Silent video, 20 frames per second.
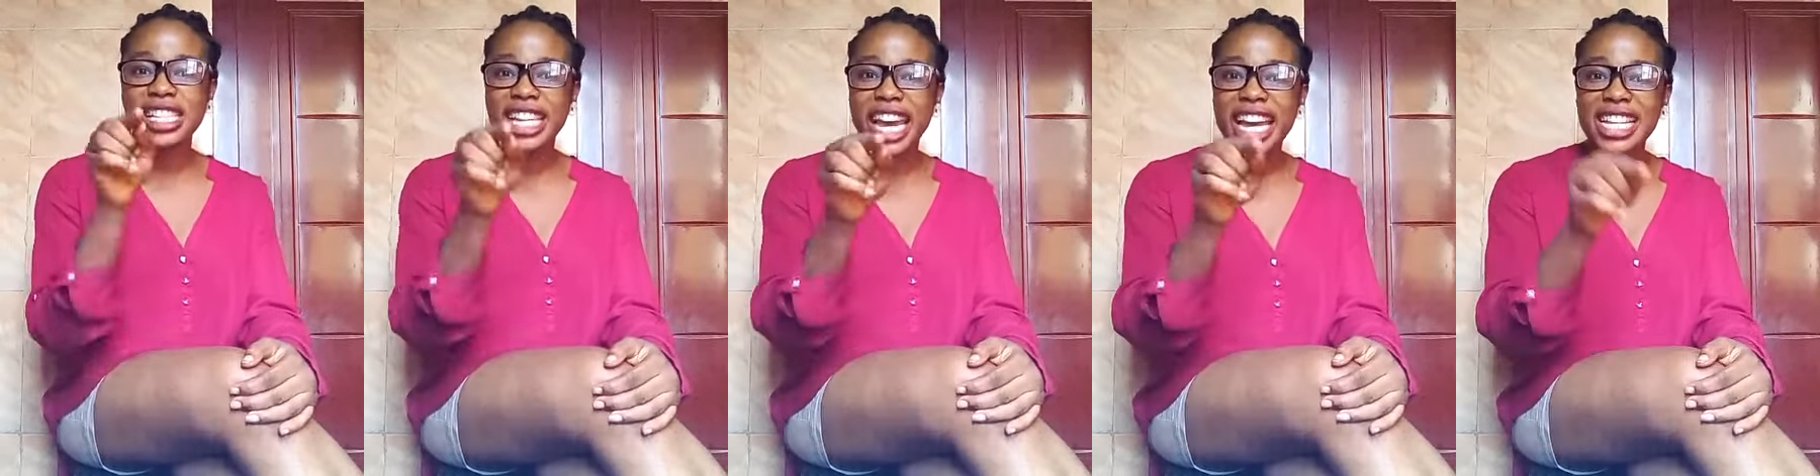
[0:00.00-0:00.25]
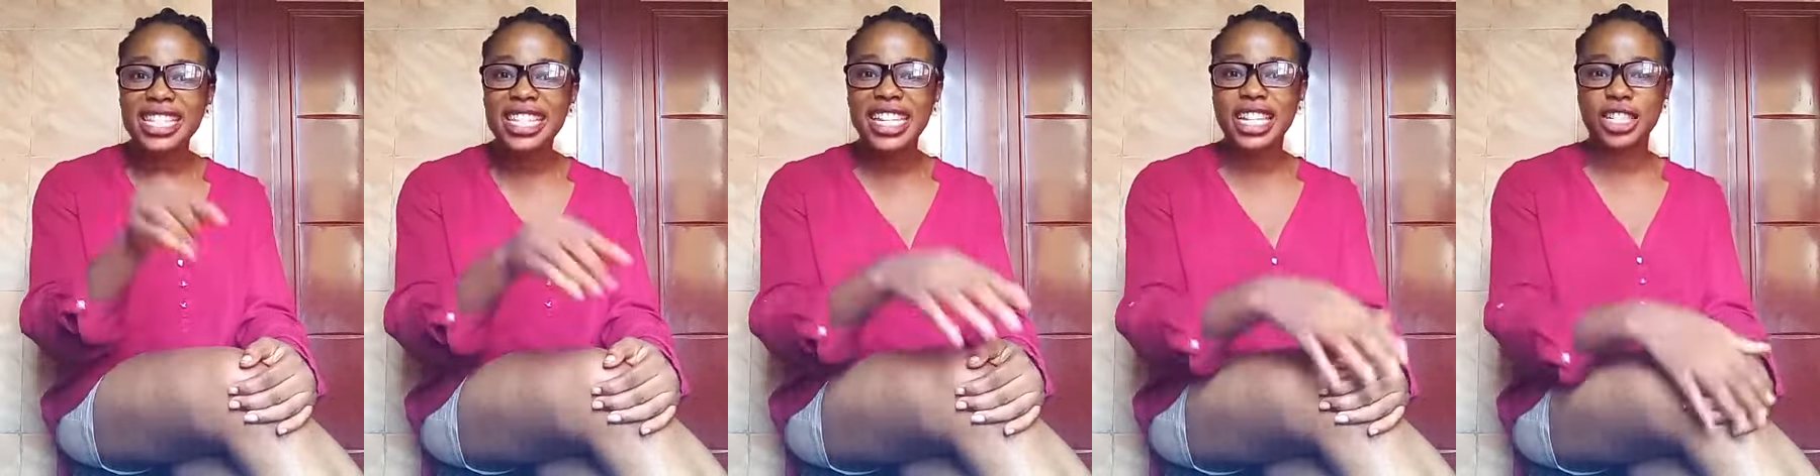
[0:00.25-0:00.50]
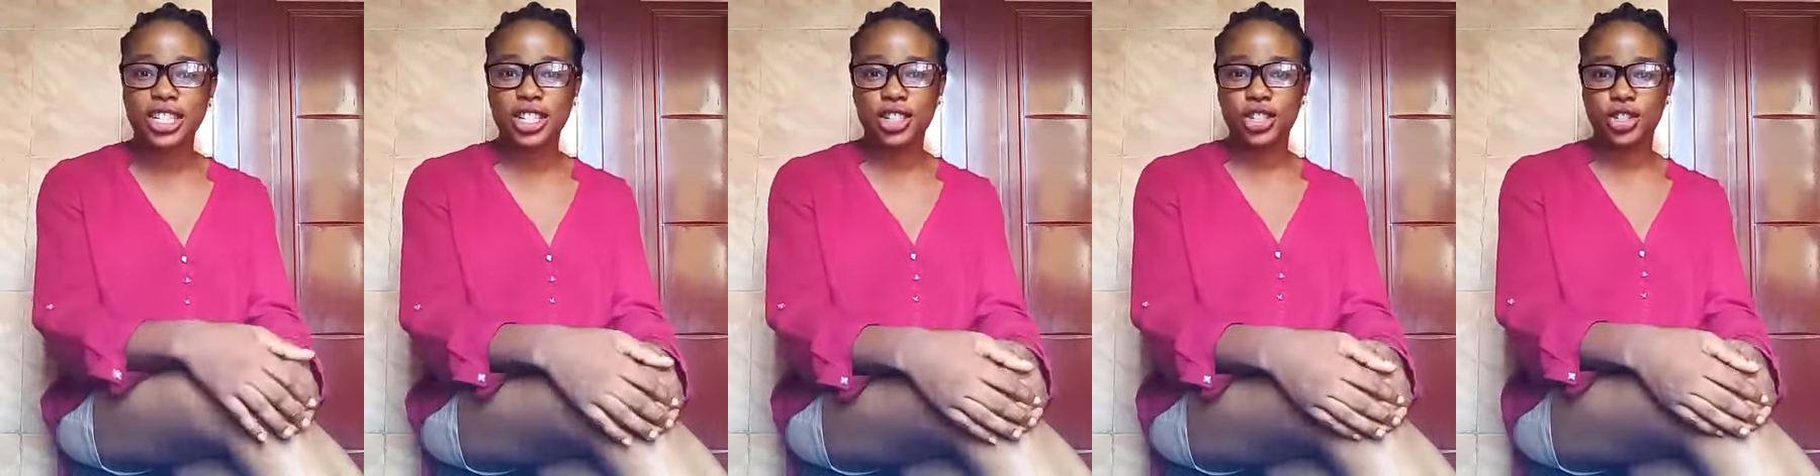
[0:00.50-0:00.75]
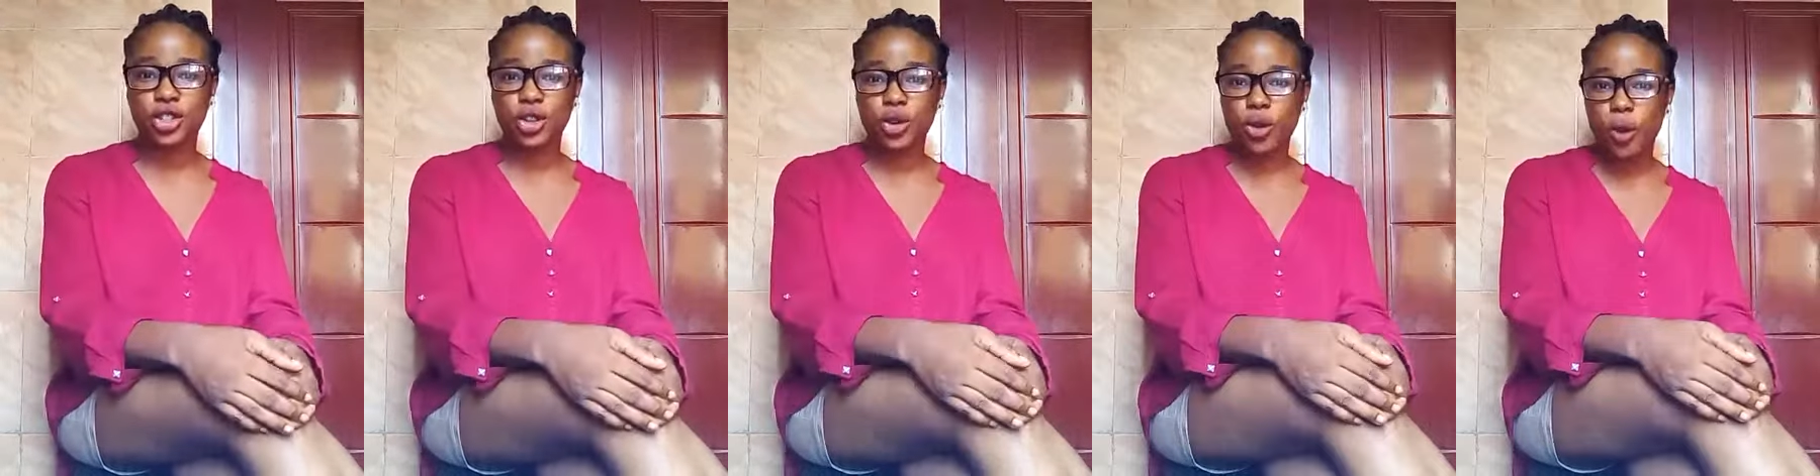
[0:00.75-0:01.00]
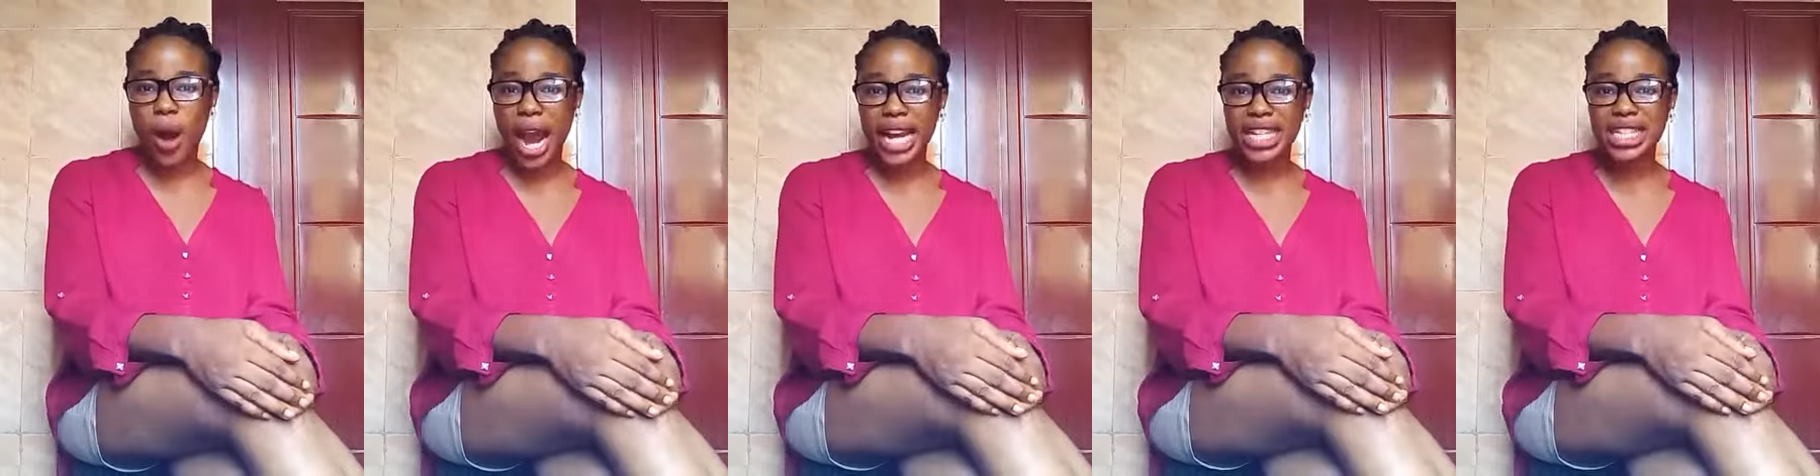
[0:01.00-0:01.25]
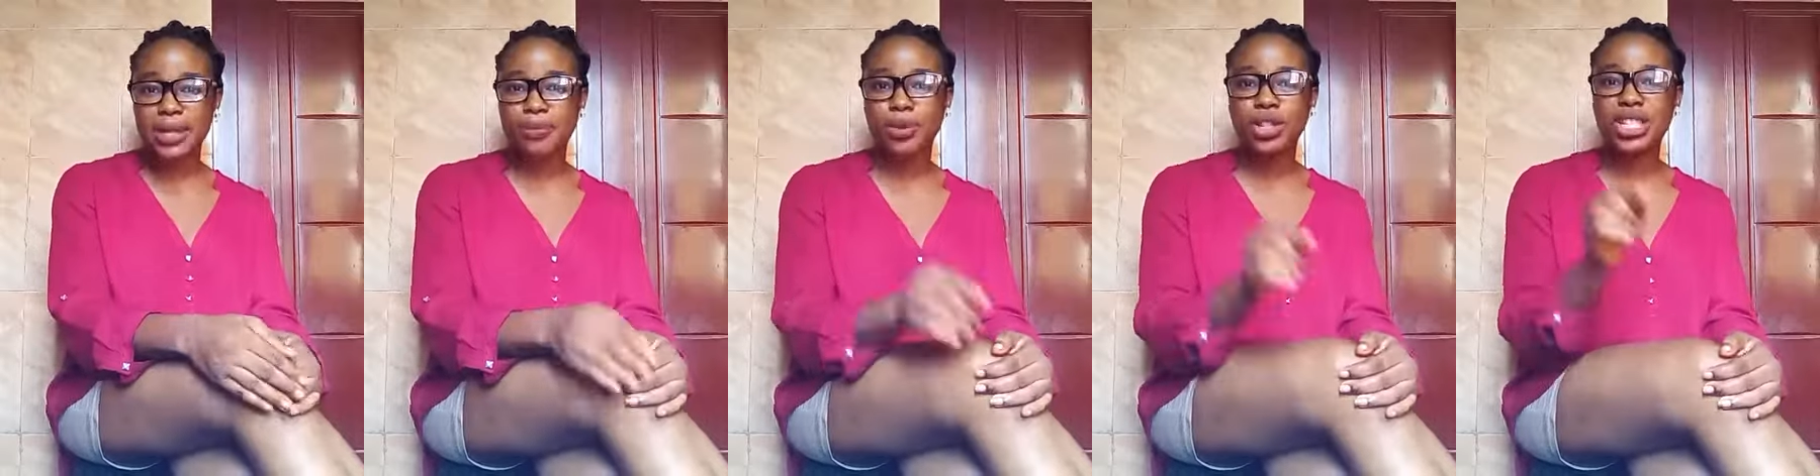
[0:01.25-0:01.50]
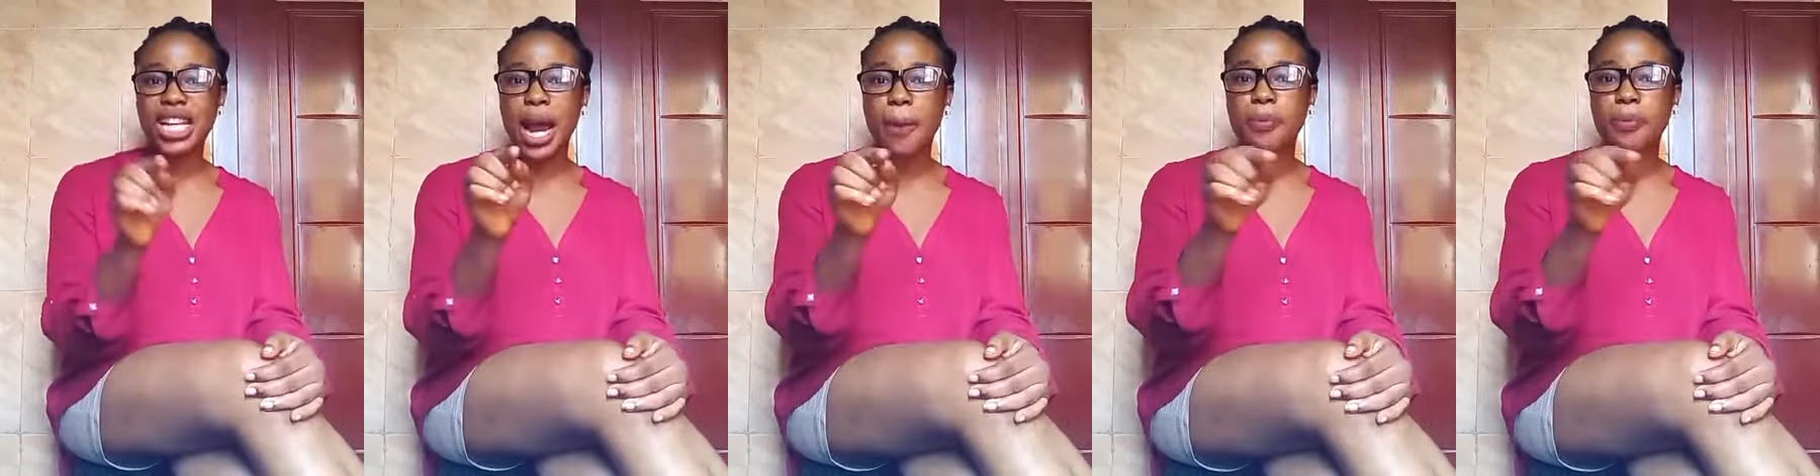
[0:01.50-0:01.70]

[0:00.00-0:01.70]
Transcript: Yes, it is your right, but